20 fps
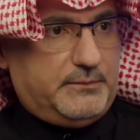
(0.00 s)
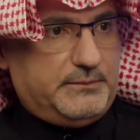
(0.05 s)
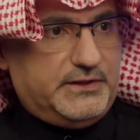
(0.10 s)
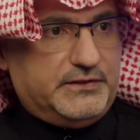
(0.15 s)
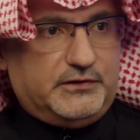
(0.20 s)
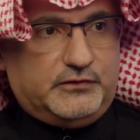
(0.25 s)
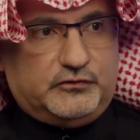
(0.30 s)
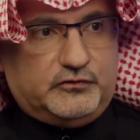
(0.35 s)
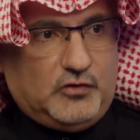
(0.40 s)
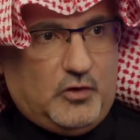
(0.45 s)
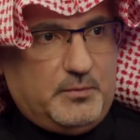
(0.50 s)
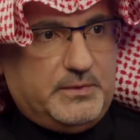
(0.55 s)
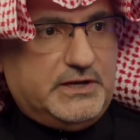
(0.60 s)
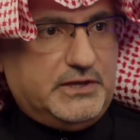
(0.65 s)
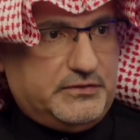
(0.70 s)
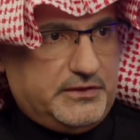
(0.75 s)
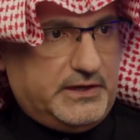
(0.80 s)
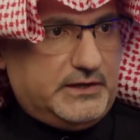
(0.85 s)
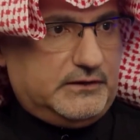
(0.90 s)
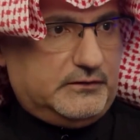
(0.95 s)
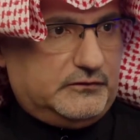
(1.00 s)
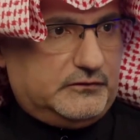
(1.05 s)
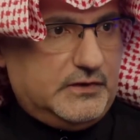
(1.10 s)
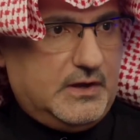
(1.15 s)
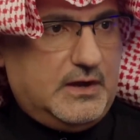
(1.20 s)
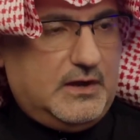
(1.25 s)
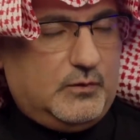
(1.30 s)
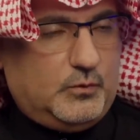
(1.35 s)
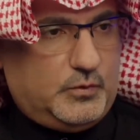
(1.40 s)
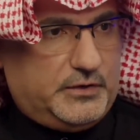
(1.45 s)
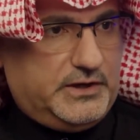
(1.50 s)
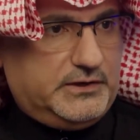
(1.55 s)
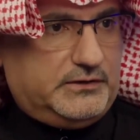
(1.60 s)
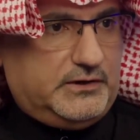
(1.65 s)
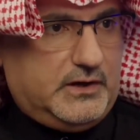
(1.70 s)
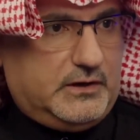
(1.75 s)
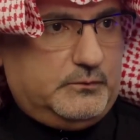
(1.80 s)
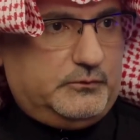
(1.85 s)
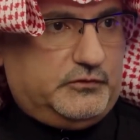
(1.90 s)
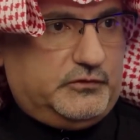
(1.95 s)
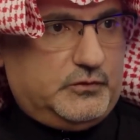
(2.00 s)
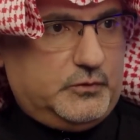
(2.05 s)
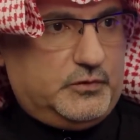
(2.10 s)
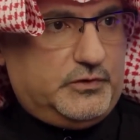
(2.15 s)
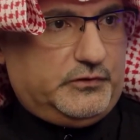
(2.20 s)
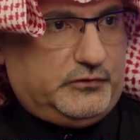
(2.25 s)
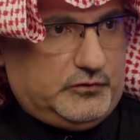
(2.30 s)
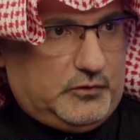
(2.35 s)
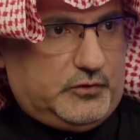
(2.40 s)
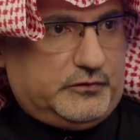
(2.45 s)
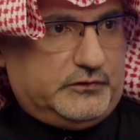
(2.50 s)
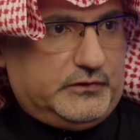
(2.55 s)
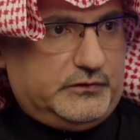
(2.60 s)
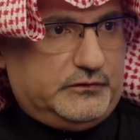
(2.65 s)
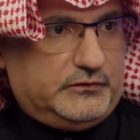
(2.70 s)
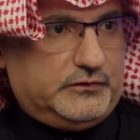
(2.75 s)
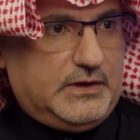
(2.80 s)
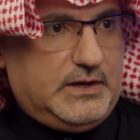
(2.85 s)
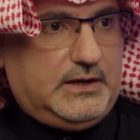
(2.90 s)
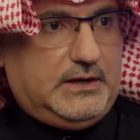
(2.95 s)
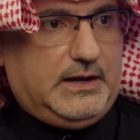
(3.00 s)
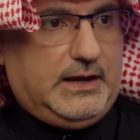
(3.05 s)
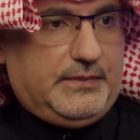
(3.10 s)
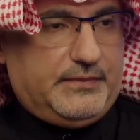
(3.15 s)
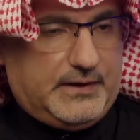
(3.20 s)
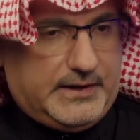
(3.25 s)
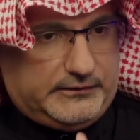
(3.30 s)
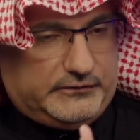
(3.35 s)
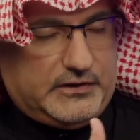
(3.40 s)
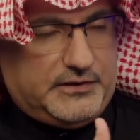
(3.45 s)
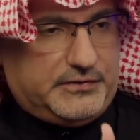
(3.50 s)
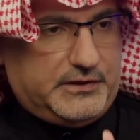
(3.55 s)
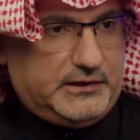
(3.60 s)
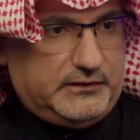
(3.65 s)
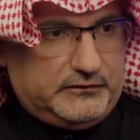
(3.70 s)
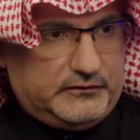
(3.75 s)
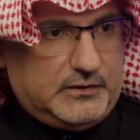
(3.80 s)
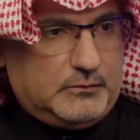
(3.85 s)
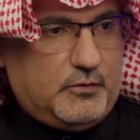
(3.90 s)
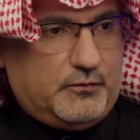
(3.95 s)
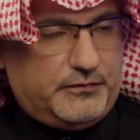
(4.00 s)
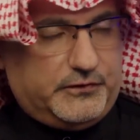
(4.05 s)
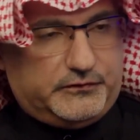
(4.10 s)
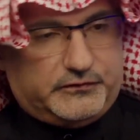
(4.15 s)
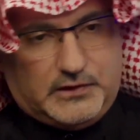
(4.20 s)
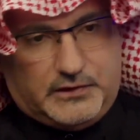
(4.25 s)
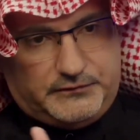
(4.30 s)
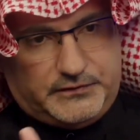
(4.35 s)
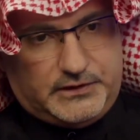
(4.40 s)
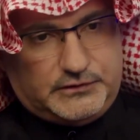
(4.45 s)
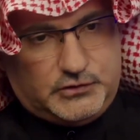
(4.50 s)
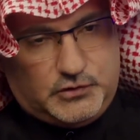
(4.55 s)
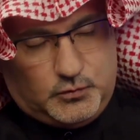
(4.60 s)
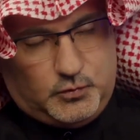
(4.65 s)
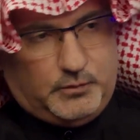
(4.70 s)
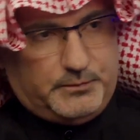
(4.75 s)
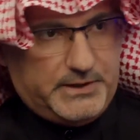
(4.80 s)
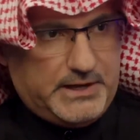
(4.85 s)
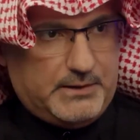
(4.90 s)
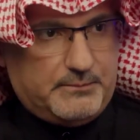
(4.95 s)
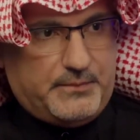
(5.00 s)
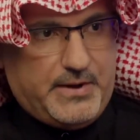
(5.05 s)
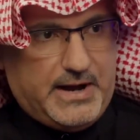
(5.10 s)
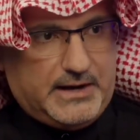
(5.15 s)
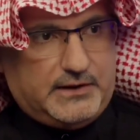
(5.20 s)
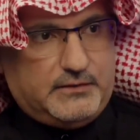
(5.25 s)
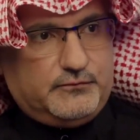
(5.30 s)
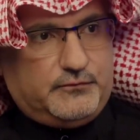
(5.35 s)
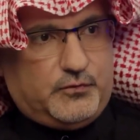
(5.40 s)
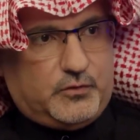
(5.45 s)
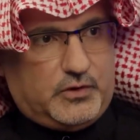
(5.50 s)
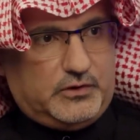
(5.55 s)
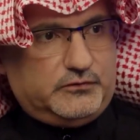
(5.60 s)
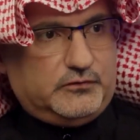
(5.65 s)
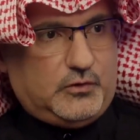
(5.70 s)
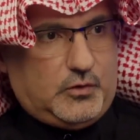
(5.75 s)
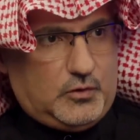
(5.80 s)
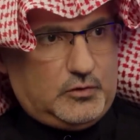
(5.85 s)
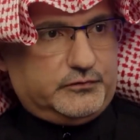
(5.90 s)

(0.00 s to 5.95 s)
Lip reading: I mean, there's so many things when it comes to the sources, and that's, I think, some of the stuff that you will be unpacking for us